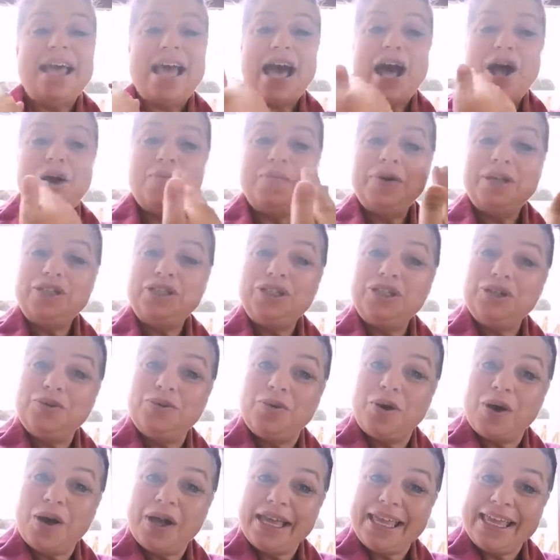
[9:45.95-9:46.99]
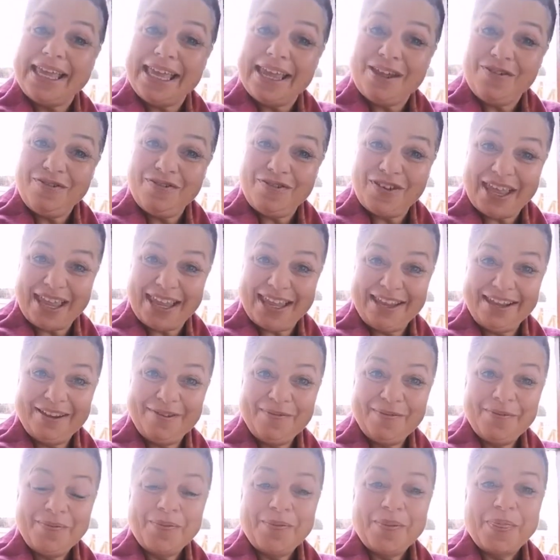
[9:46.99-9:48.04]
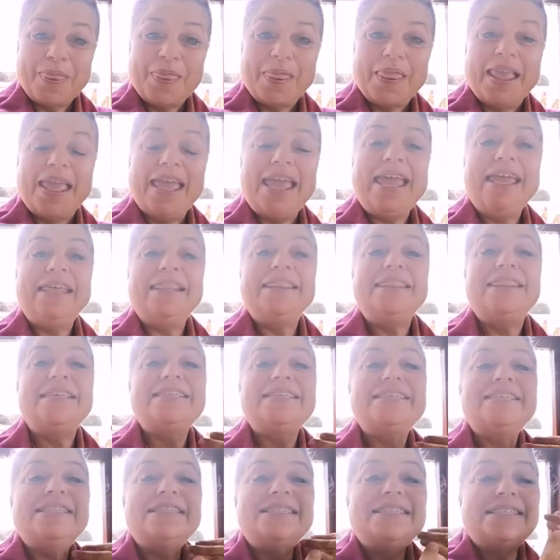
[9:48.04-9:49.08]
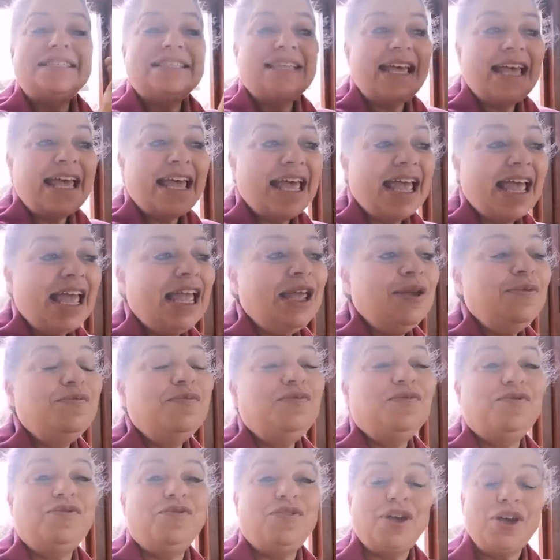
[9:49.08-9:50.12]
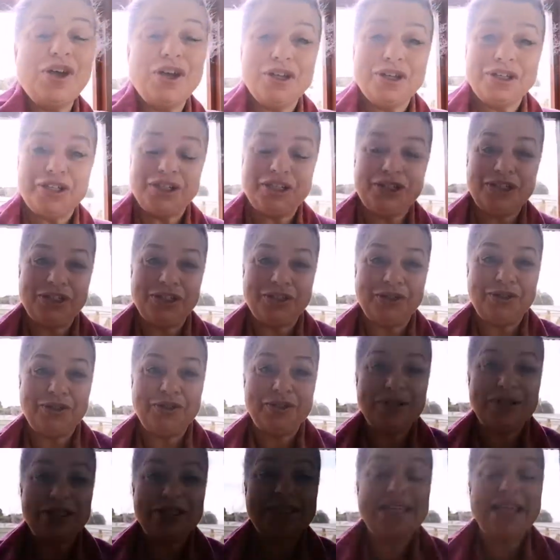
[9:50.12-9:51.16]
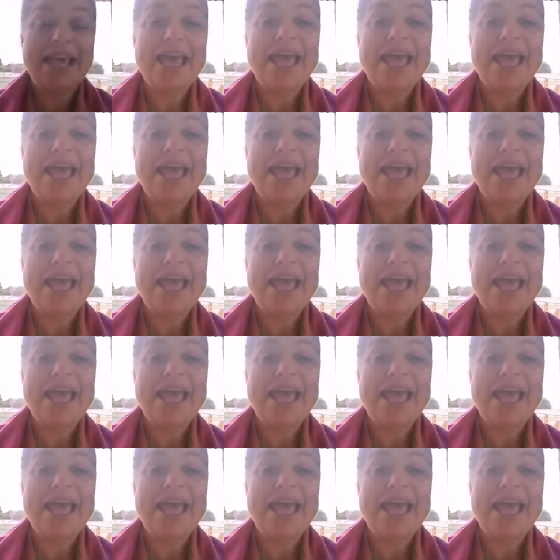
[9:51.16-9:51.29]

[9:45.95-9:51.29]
how much you are giving in the same virtues.